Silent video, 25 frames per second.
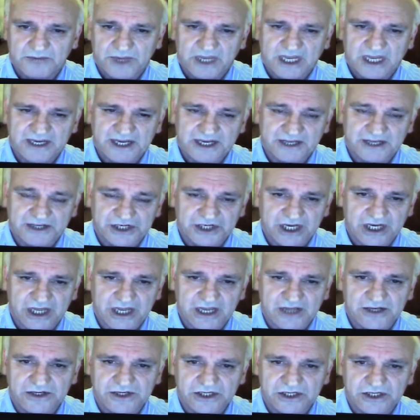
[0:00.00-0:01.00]
it had
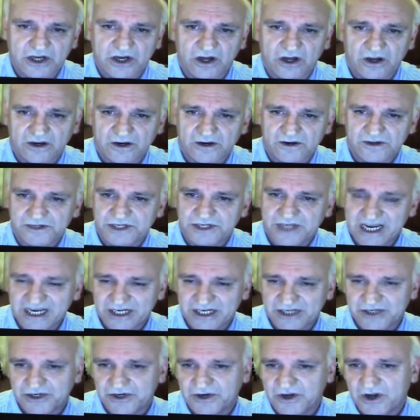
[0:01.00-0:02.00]
changed colour,
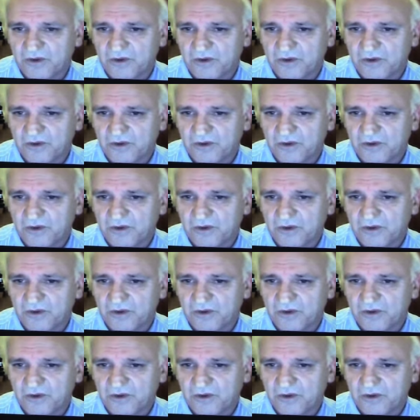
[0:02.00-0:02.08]
texture